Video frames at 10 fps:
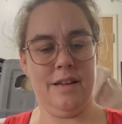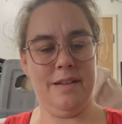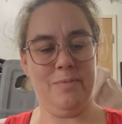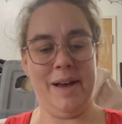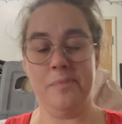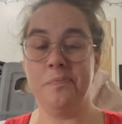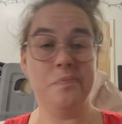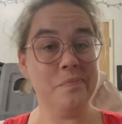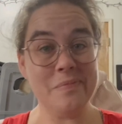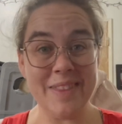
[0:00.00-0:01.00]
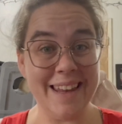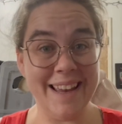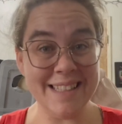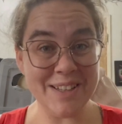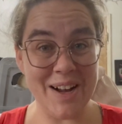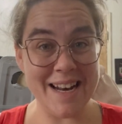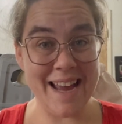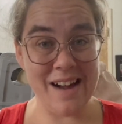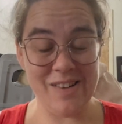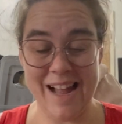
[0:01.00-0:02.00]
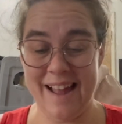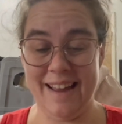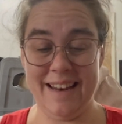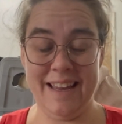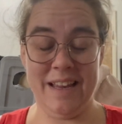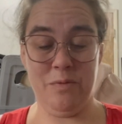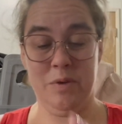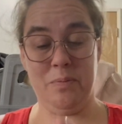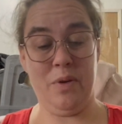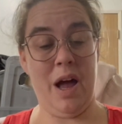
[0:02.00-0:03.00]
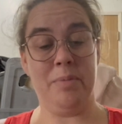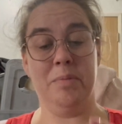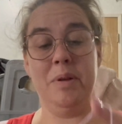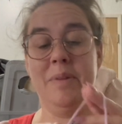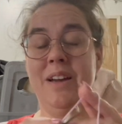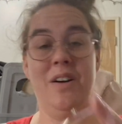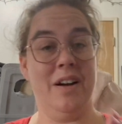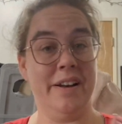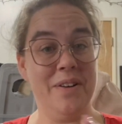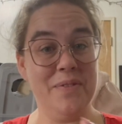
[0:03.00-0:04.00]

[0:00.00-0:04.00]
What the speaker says: Well, it's gone now and it will probably be gone